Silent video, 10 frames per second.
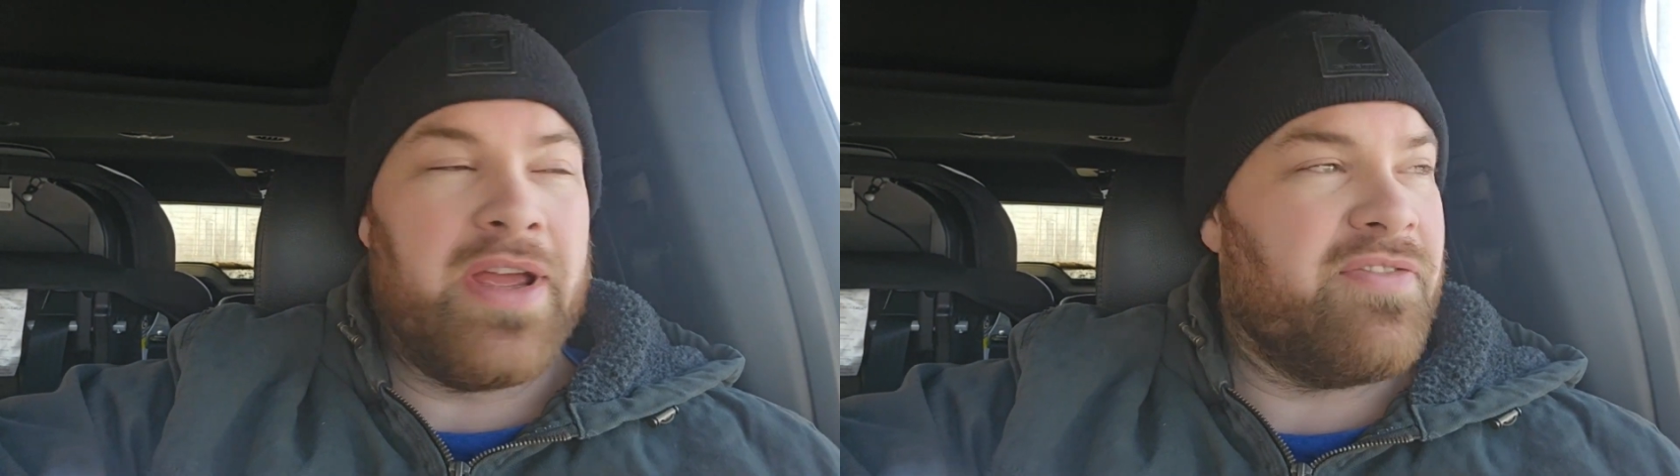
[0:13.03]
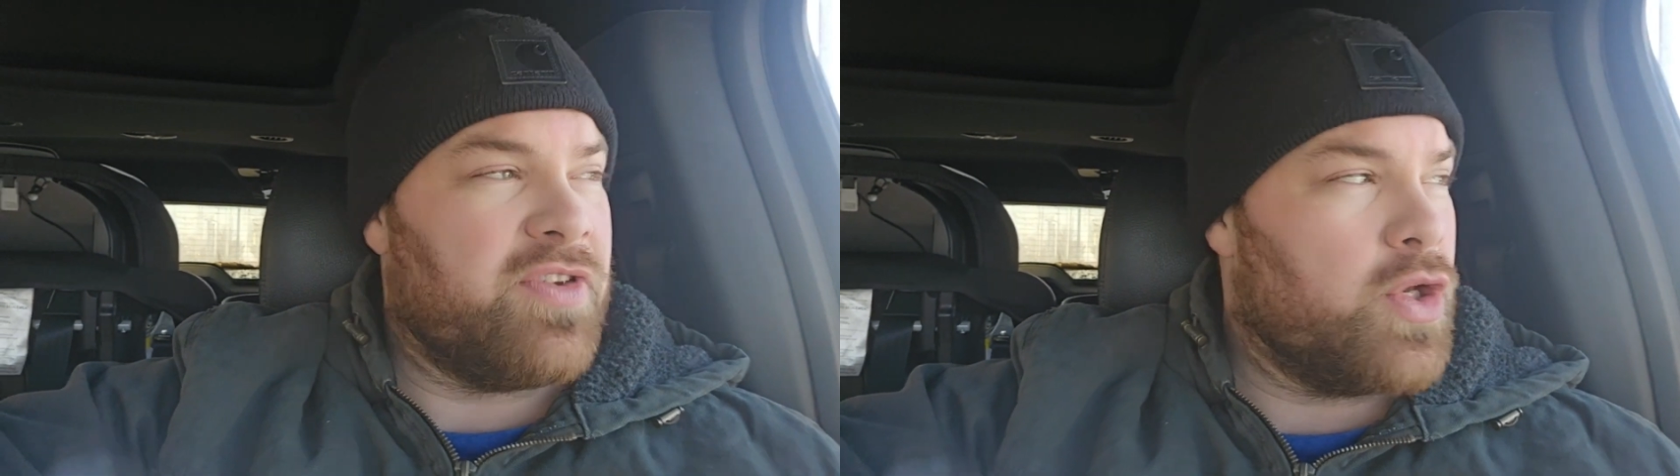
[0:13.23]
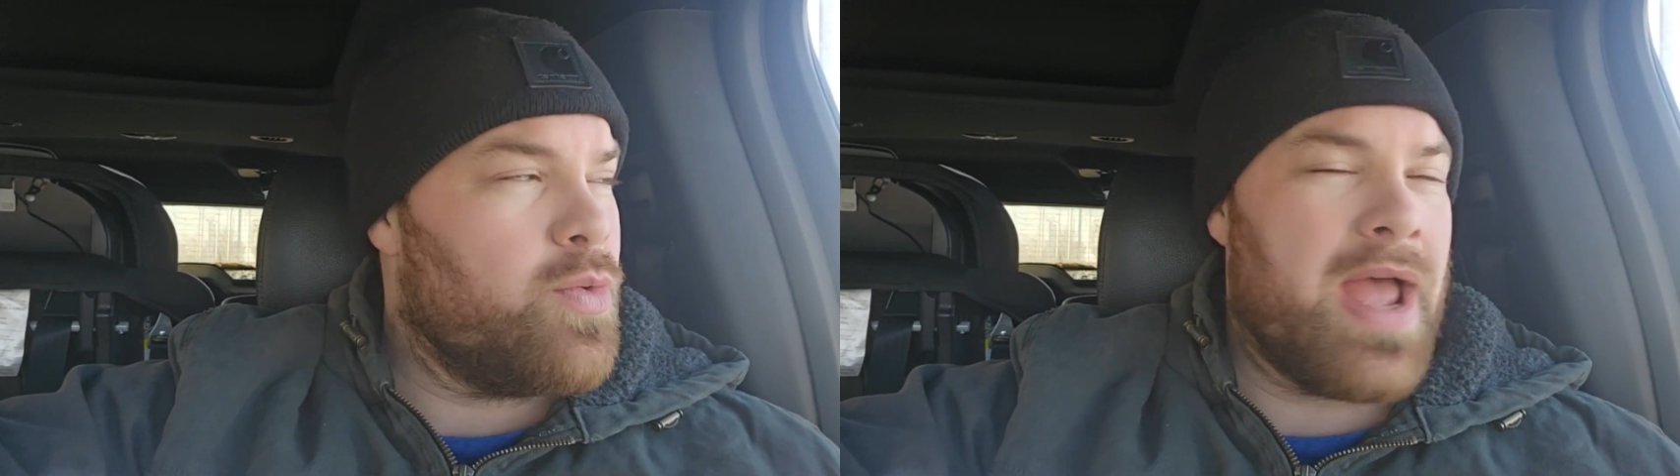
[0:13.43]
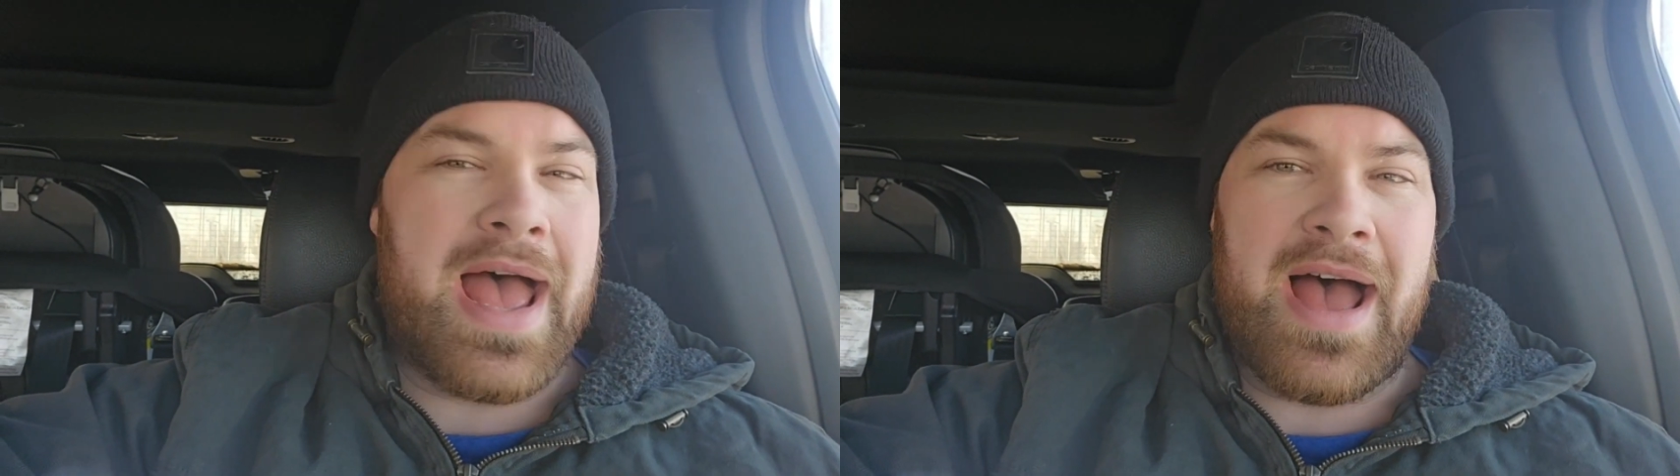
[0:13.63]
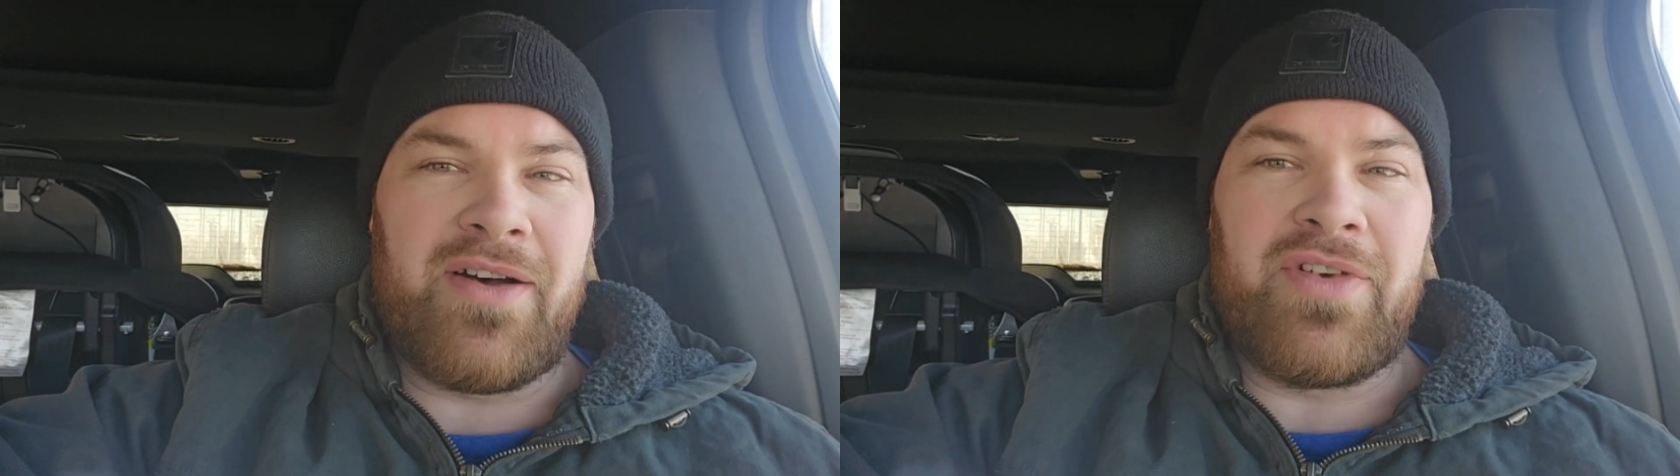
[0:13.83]
If you
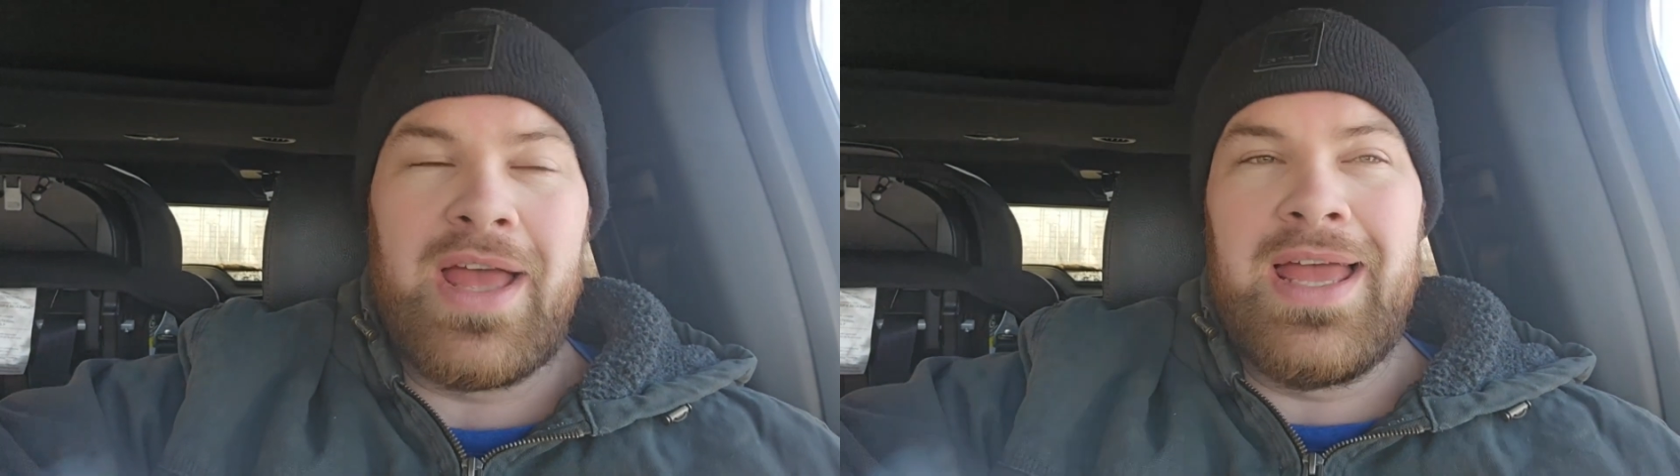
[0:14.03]
have